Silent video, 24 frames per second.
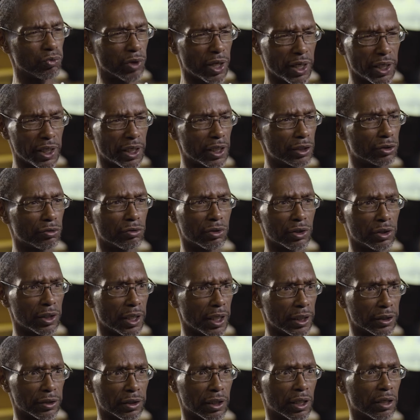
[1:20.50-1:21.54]
ready to get to the
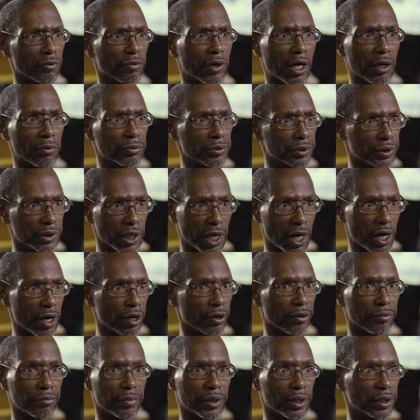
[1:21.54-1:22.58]
next level. I was
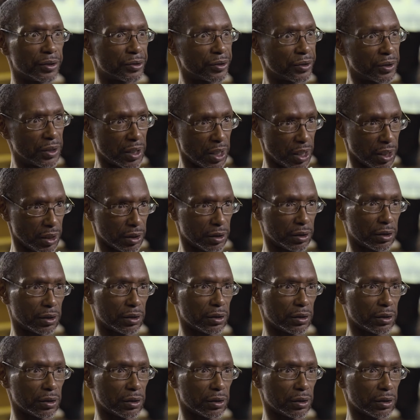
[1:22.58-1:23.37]
tired of being stuck.